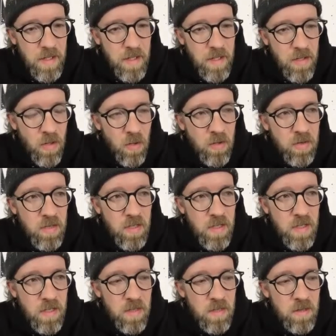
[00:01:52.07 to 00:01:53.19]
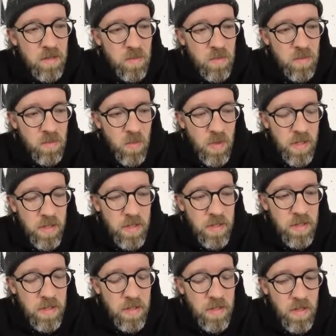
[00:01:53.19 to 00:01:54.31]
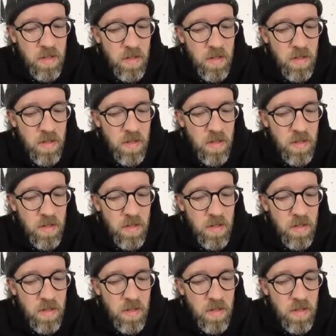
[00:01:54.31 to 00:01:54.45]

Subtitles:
And those years was when